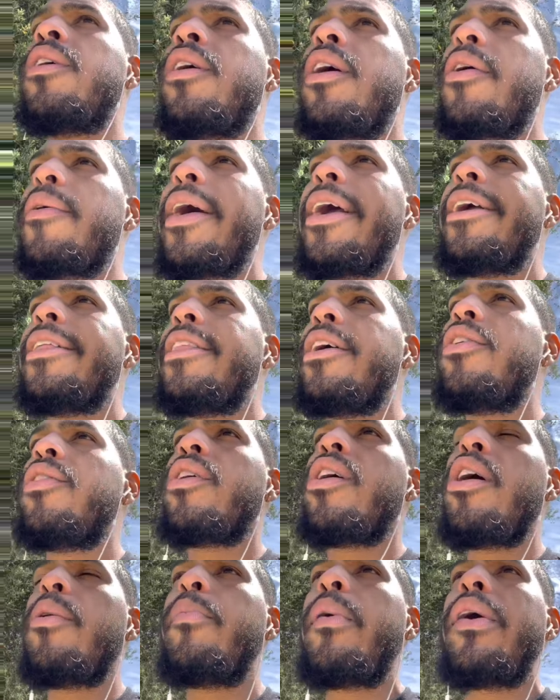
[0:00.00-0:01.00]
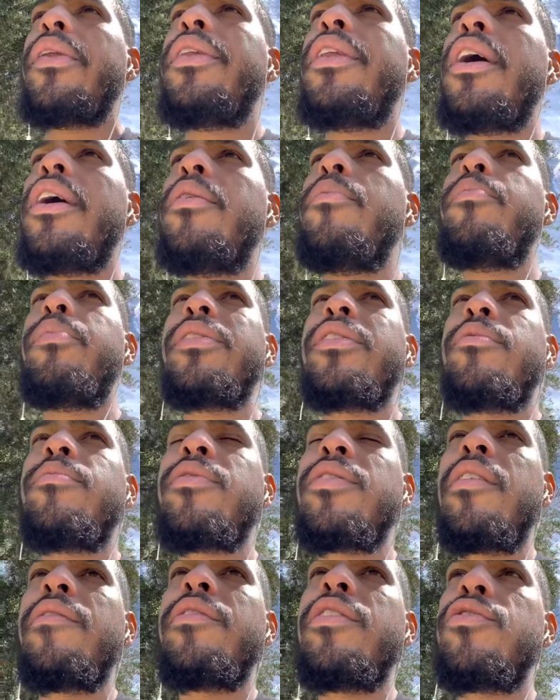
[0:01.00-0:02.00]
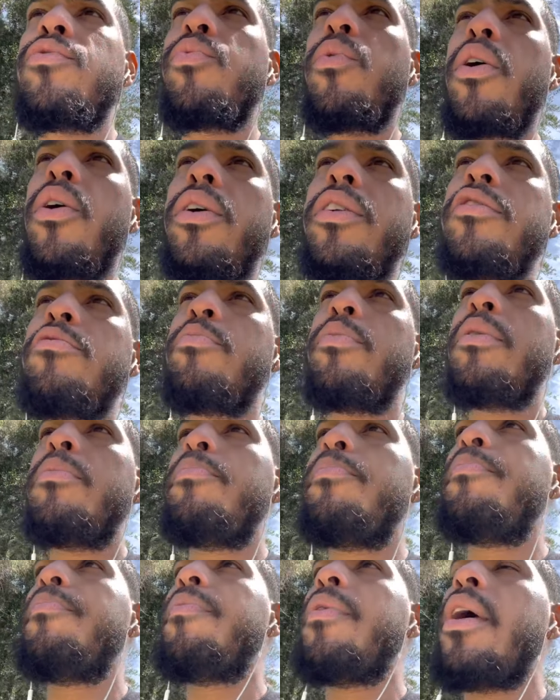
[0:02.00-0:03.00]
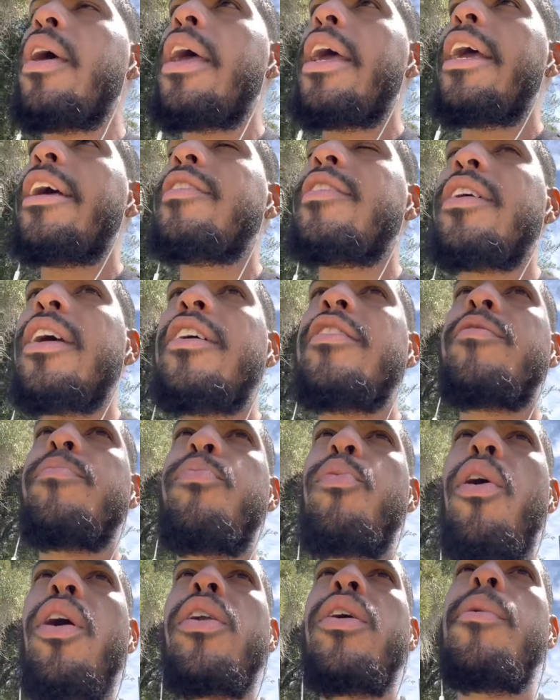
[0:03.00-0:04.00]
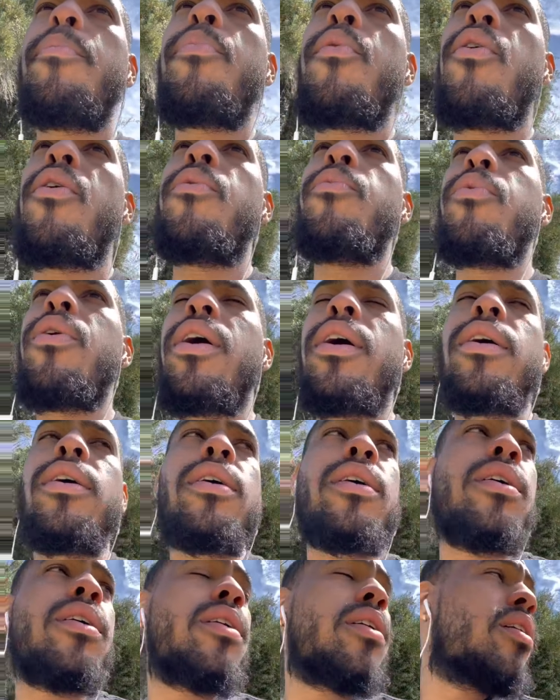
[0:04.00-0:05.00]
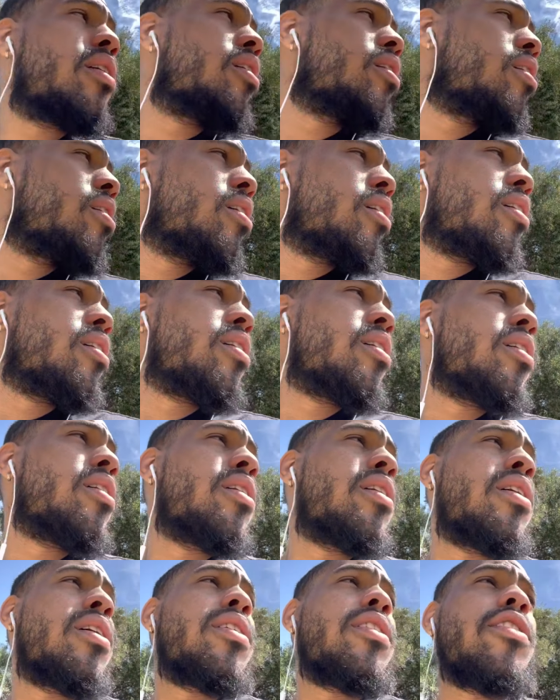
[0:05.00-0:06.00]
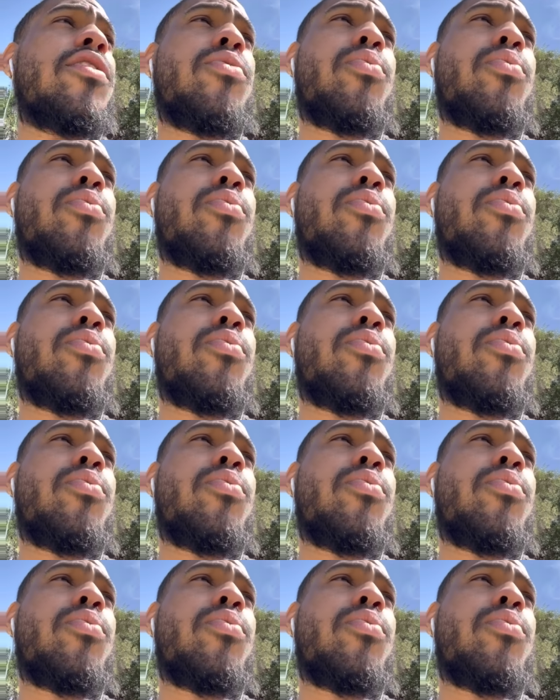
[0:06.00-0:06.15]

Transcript: All right? They don't care about nothing but themselves. This world has been, is brought up on what? This